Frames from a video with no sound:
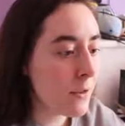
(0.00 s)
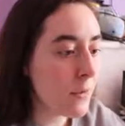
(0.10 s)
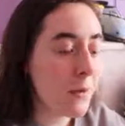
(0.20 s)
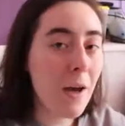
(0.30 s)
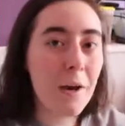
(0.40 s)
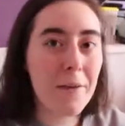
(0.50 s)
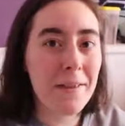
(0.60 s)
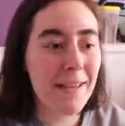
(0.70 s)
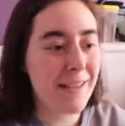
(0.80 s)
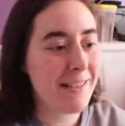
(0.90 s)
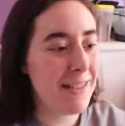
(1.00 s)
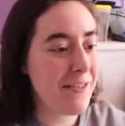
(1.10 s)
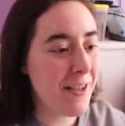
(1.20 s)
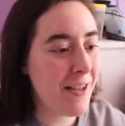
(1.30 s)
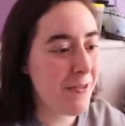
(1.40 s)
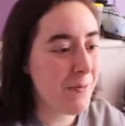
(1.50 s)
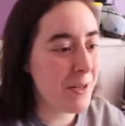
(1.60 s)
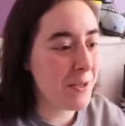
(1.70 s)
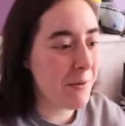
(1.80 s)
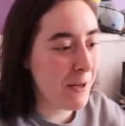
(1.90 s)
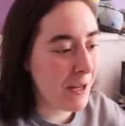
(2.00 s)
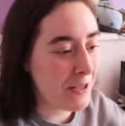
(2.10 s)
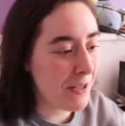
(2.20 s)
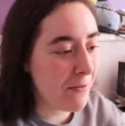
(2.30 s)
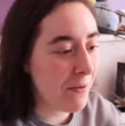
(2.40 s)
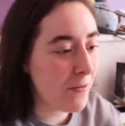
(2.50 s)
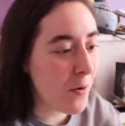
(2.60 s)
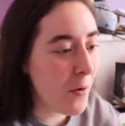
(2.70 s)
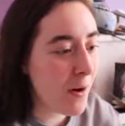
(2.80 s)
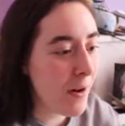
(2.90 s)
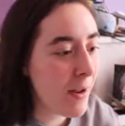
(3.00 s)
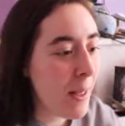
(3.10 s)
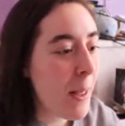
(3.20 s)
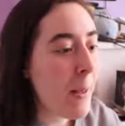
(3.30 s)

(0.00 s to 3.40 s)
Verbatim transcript: So not only has Cinderella reached communication level 4,